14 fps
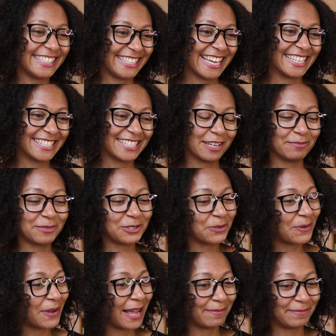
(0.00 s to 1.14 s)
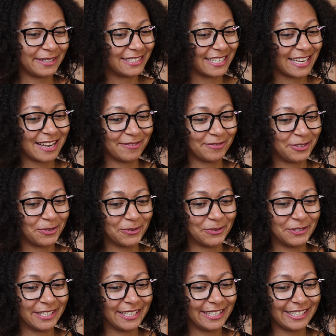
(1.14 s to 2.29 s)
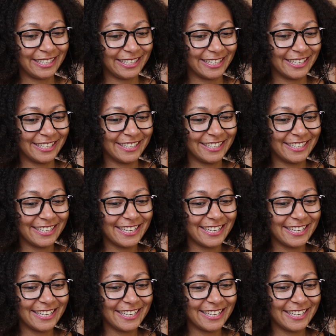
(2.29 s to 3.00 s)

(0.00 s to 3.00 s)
Yes, I'm so happy to have you on here.